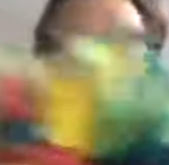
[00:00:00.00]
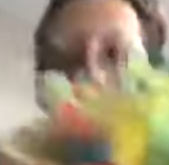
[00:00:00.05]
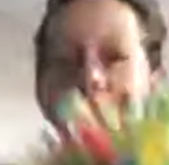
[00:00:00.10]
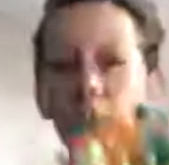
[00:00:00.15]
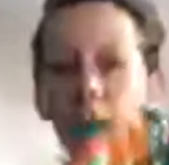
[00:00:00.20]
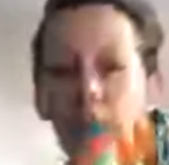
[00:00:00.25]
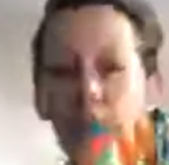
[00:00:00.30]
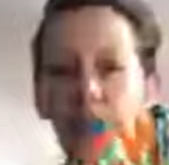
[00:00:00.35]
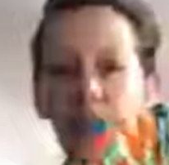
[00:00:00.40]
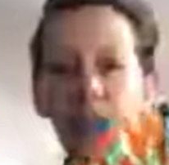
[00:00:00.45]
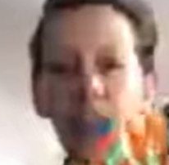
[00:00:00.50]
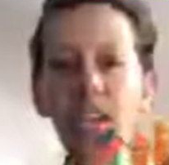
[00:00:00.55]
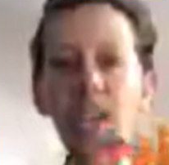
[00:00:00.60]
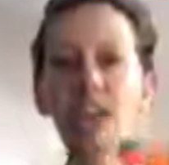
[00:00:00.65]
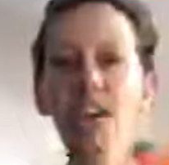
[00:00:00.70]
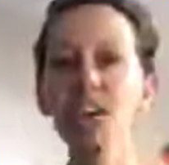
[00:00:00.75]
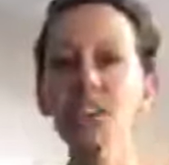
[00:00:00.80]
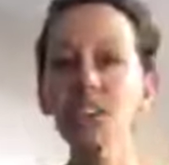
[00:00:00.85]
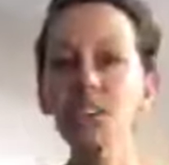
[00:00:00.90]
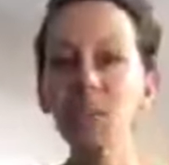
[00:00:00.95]
Okay,
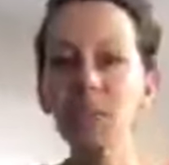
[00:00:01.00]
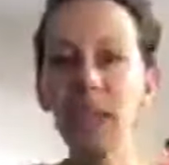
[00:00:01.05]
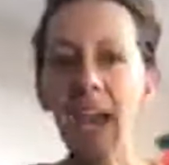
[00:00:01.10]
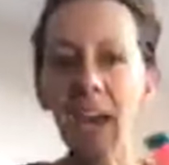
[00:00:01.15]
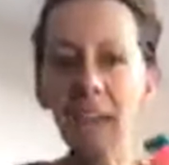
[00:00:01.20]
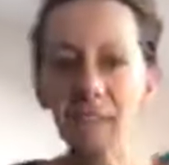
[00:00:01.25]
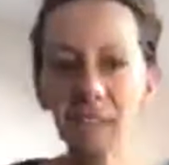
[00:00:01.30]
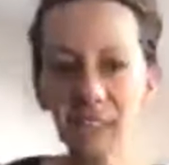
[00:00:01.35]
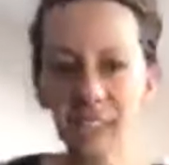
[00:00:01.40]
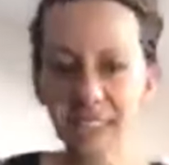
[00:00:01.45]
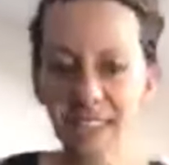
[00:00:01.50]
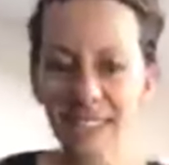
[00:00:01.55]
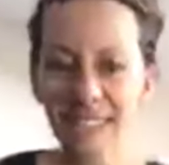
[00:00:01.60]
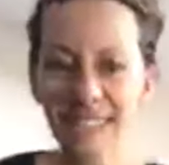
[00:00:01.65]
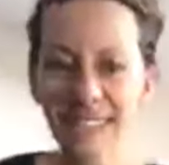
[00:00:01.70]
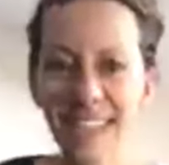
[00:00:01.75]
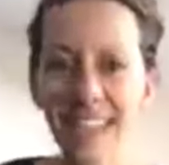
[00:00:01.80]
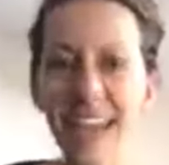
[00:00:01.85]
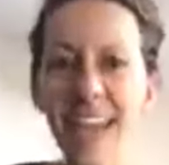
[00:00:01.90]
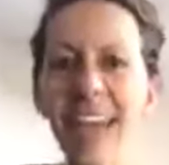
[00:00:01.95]
so we have
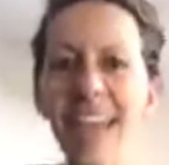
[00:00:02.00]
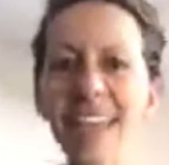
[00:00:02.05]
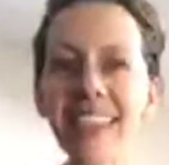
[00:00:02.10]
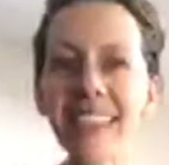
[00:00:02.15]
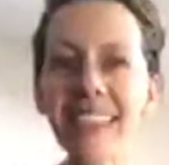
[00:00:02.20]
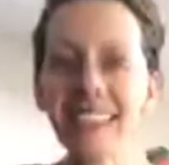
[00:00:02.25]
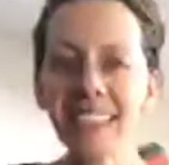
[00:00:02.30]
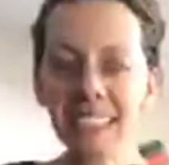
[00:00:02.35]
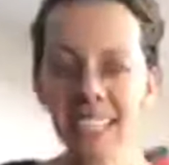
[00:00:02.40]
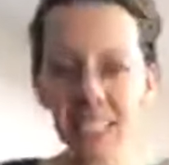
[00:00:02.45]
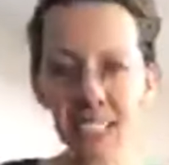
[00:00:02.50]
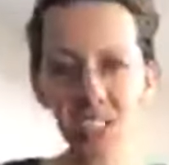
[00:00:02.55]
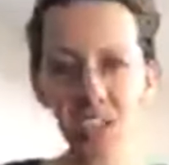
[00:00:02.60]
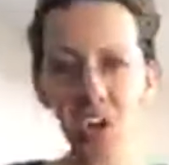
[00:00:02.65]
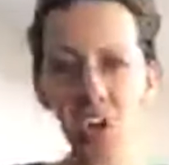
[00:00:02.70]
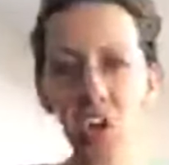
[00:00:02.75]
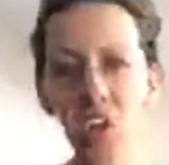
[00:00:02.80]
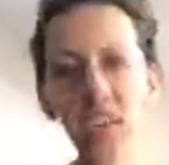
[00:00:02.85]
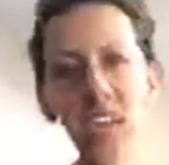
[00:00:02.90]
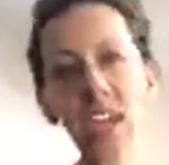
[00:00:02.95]
this. This is
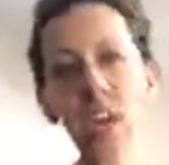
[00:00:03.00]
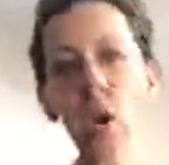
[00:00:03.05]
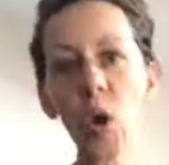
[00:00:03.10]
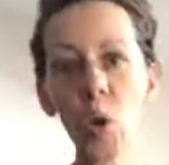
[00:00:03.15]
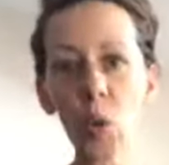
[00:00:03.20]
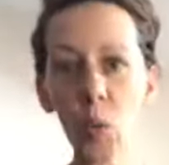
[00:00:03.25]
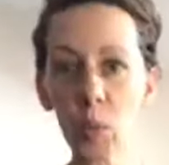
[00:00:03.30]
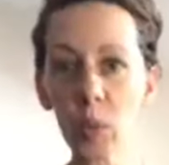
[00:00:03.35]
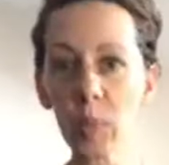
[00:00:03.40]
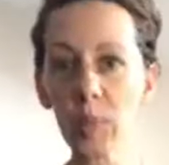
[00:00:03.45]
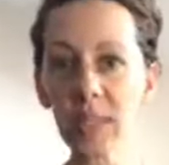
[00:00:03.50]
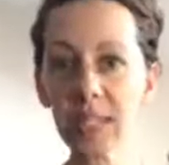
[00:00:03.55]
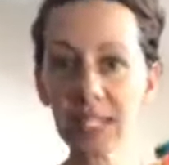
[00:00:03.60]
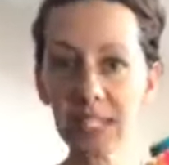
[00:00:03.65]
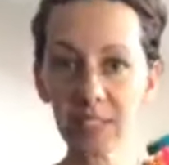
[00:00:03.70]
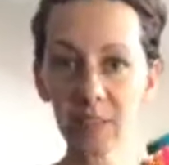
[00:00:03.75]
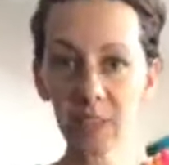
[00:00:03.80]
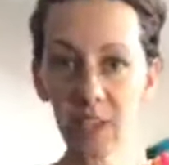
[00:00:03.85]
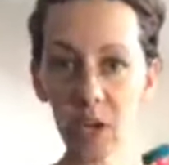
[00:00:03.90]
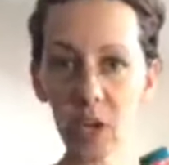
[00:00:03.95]
called a Hoberman
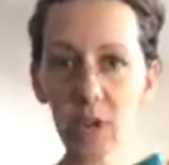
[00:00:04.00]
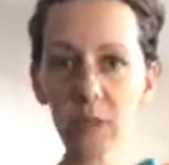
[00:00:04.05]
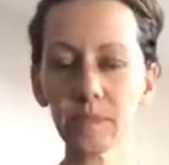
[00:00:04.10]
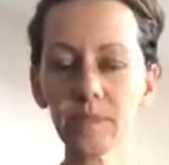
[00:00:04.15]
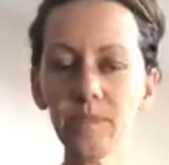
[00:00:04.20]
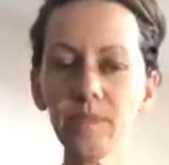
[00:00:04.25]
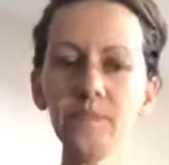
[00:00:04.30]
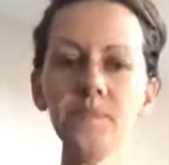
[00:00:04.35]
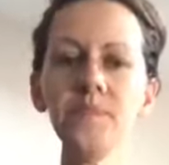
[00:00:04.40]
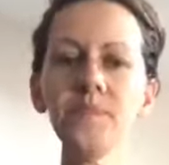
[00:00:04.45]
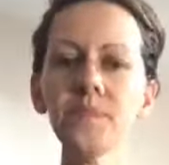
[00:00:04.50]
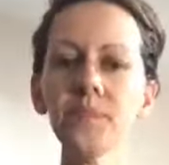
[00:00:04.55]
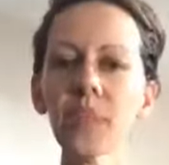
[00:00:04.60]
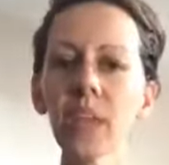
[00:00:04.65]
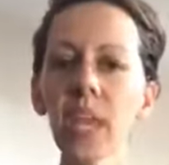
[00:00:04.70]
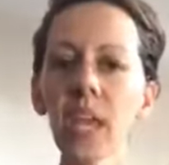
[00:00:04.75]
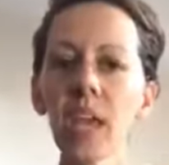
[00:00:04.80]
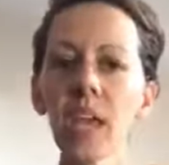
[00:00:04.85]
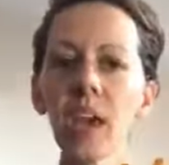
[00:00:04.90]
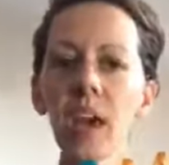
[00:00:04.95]
sphere.
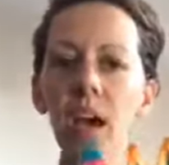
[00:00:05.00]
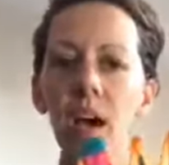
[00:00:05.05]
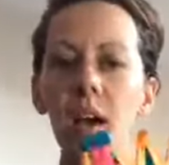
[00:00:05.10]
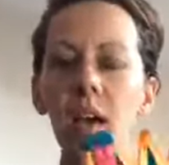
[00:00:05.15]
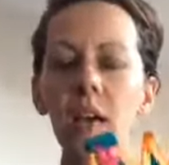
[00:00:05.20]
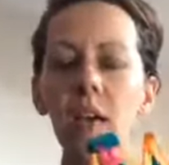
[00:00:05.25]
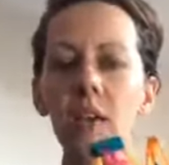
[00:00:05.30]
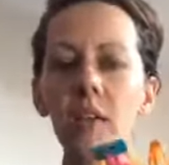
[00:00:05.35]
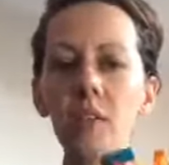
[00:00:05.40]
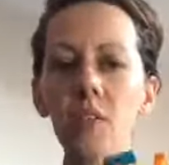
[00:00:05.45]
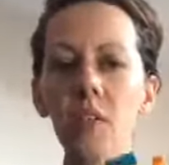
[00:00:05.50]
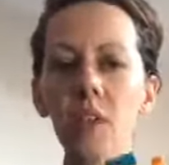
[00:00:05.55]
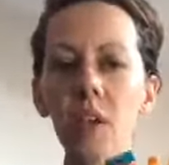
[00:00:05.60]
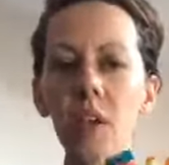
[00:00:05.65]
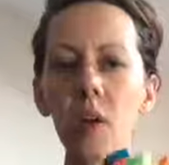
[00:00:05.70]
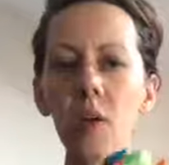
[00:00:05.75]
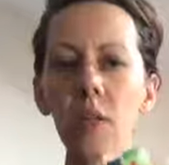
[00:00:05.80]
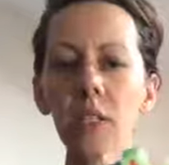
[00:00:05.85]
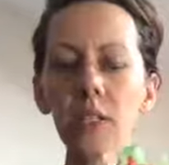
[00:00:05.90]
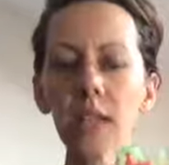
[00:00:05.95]
You can
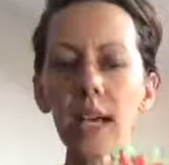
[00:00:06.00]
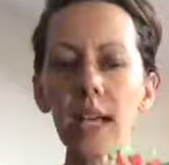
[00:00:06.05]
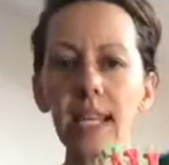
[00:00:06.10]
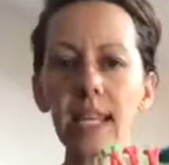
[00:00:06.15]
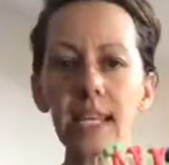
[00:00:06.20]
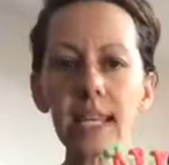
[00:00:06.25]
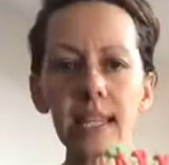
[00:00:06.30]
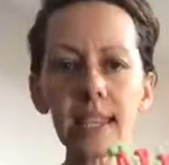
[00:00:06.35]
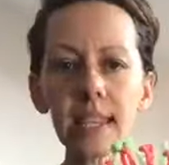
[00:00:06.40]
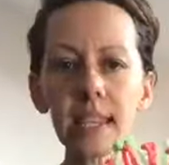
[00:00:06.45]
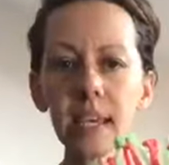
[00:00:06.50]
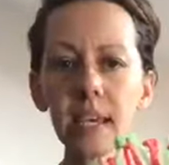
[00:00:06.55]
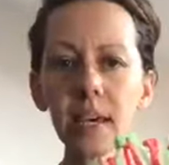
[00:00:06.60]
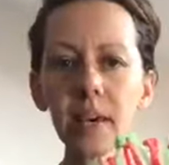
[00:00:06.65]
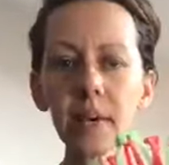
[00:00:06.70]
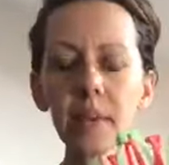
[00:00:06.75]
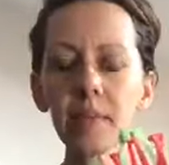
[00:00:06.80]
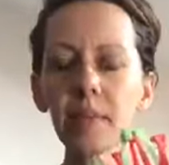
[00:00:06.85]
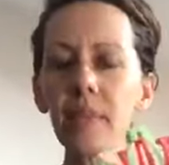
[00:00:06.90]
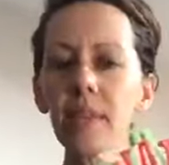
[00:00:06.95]
go online and get
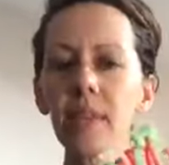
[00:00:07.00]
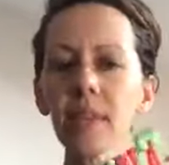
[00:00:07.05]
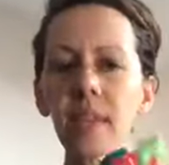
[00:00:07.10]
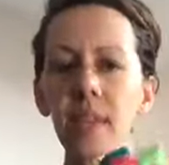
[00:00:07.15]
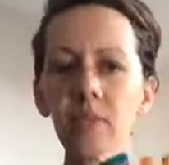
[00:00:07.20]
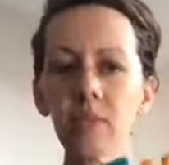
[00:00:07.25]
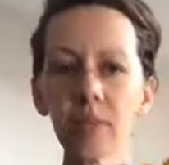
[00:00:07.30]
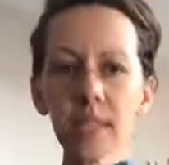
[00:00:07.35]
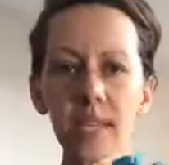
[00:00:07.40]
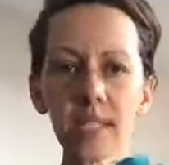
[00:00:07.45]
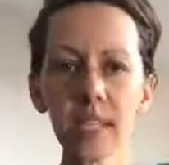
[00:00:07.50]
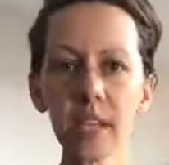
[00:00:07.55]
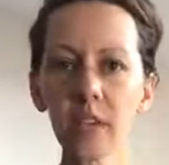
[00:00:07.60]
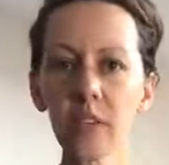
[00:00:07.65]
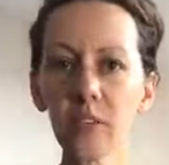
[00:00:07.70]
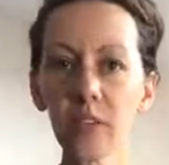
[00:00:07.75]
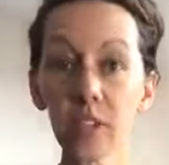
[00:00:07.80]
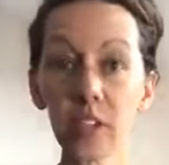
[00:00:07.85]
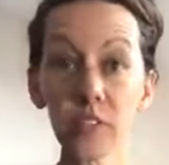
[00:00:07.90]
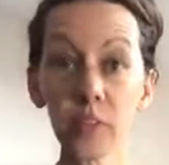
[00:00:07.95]
them. They
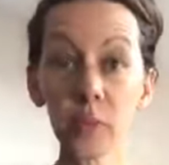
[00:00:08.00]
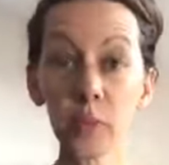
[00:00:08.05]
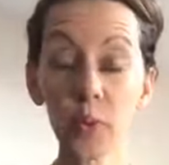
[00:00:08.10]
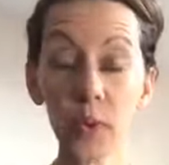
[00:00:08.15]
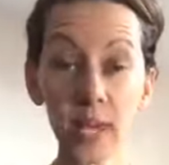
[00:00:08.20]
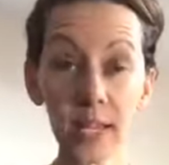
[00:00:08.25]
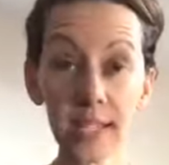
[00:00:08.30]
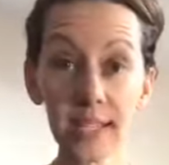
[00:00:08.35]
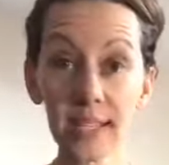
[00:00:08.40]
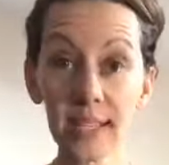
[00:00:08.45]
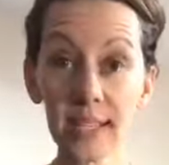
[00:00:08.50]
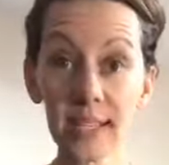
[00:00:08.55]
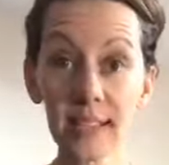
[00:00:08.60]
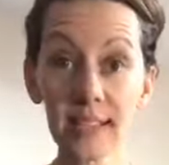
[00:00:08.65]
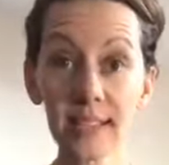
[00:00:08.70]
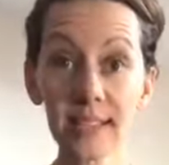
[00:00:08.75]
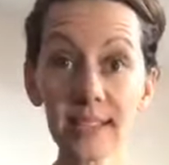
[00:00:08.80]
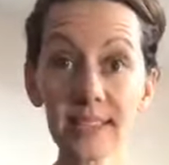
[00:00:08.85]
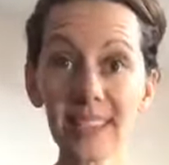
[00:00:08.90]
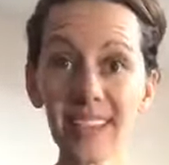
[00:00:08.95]
retail for different
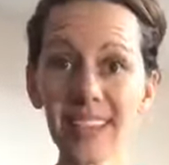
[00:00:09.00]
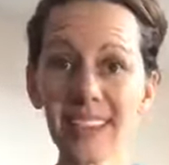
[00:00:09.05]
prices.